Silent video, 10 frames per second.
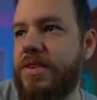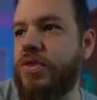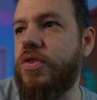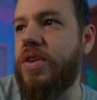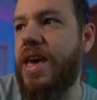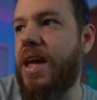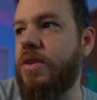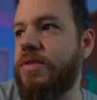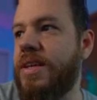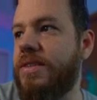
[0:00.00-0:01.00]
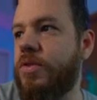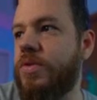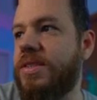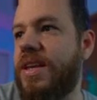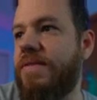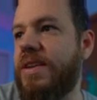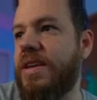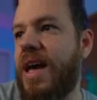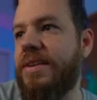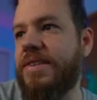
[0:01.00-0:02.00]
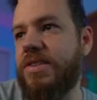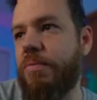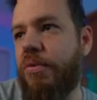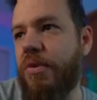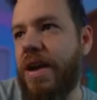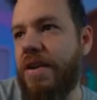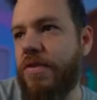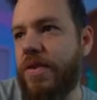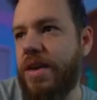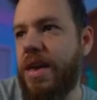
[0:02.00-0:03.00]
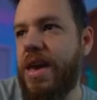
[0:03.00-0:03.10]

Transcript: so you can use that 270 as a support entry